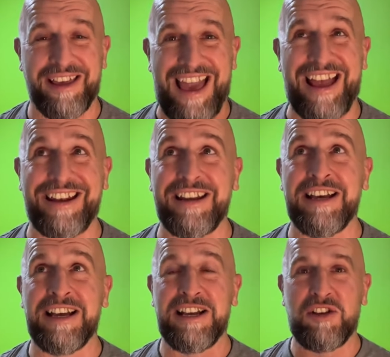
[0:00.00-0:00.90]

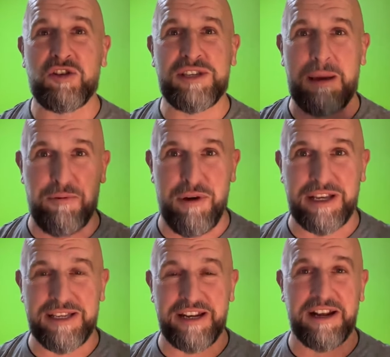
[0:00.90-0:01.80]
Again,
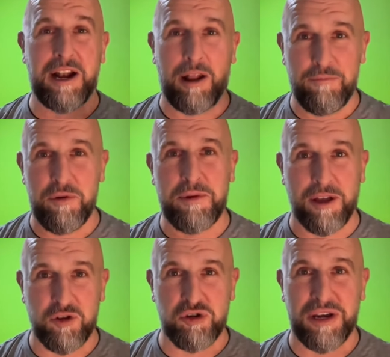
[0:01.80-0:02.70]
separating club from
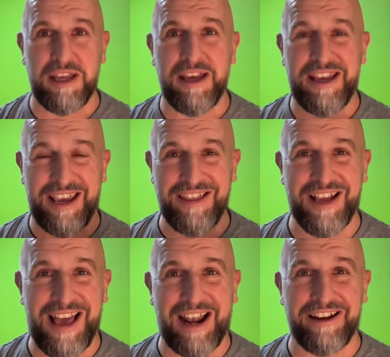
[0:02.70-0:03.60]
country in
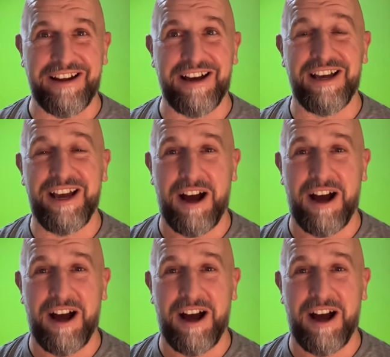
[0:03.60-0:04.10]
the calendar,